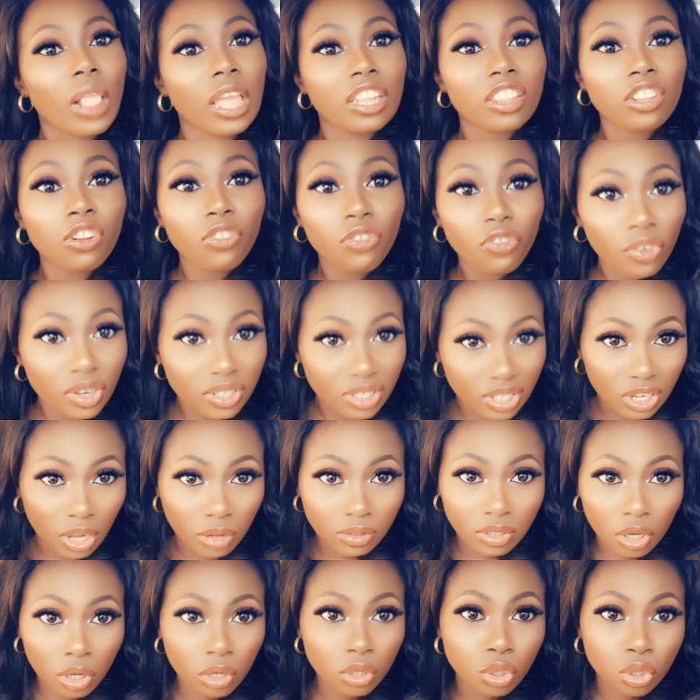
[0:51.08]
The first
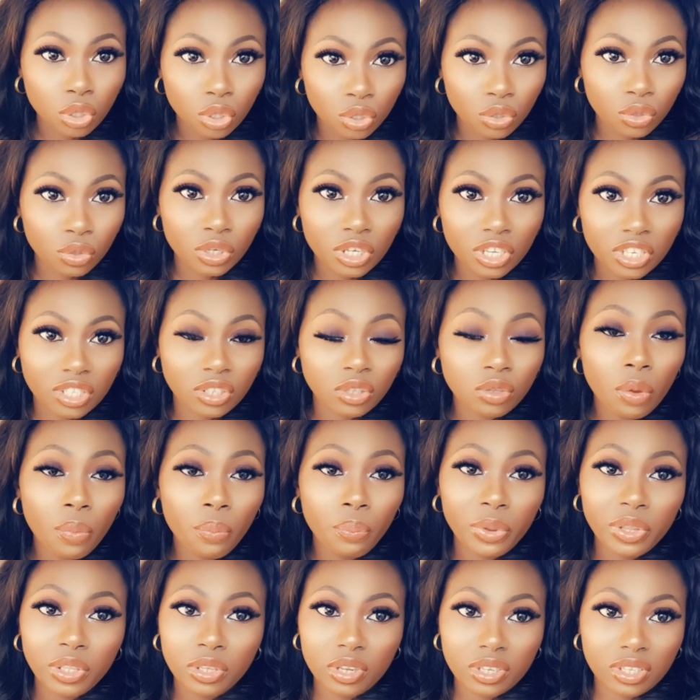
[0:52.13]
thing I'll tell you to do is
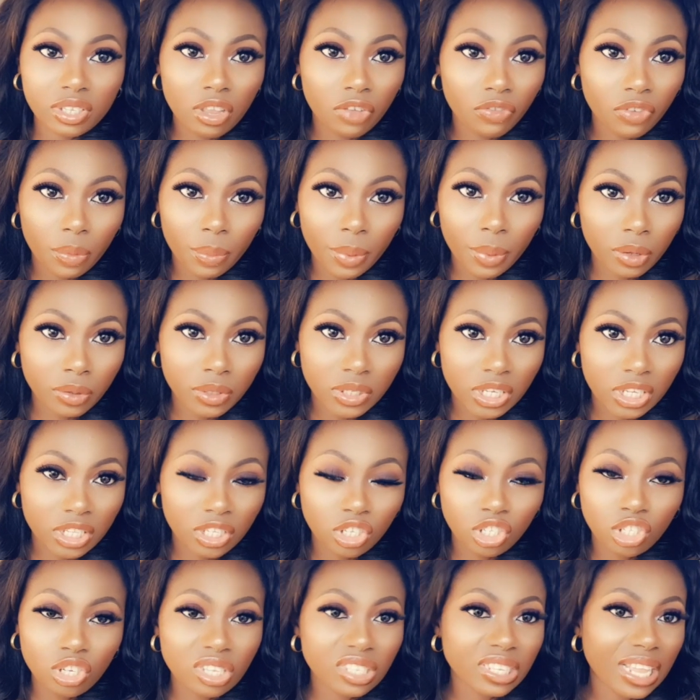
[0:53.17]
don't beat yourself about
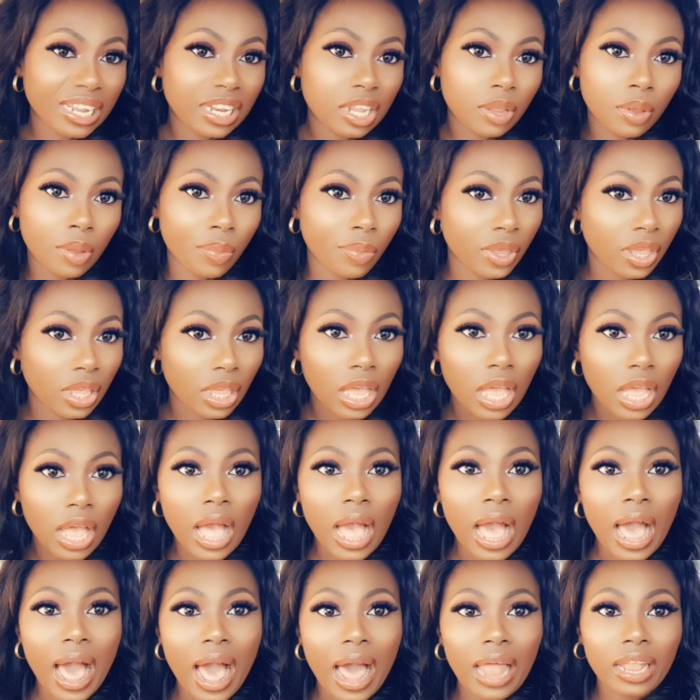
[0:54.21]
it. You just had a baby.
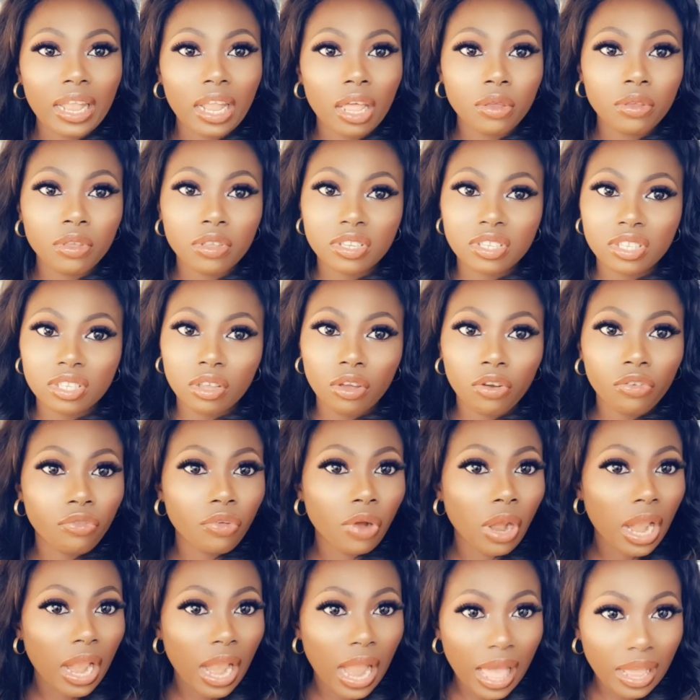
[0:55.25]
Allow
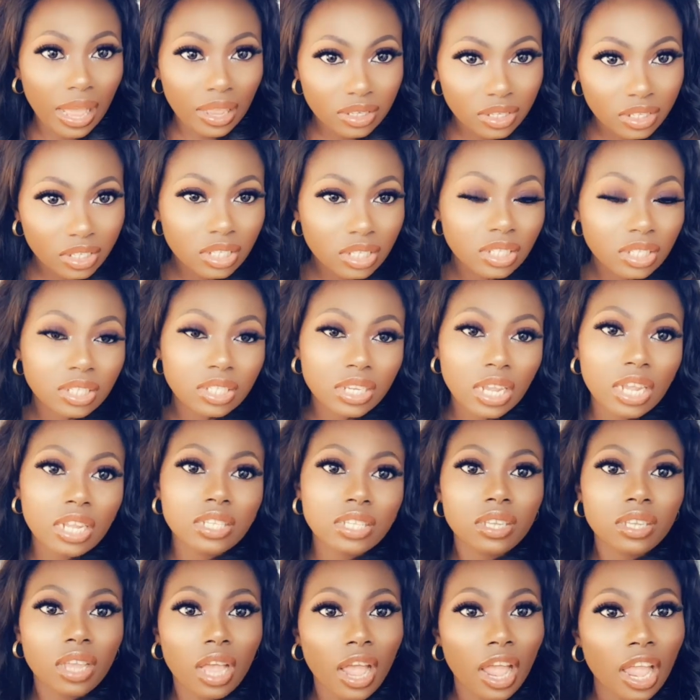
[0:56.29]
yourself, relax,
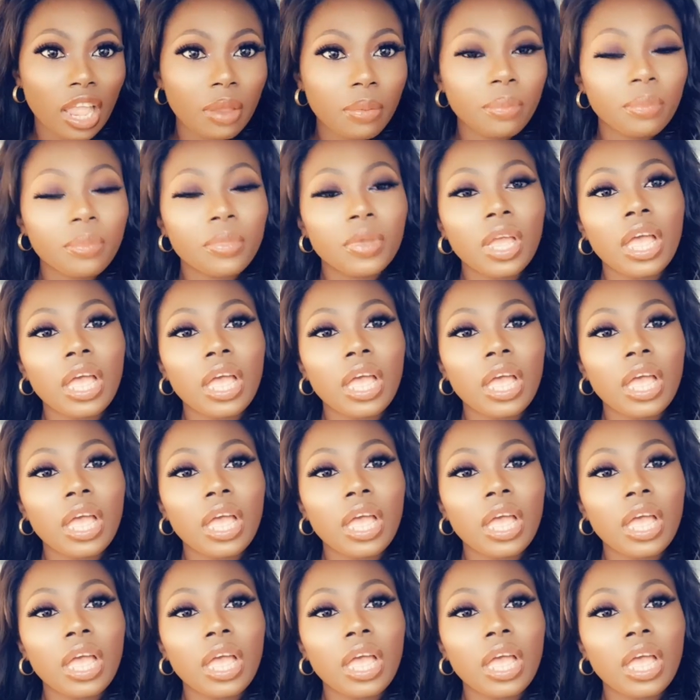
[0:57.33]
take time,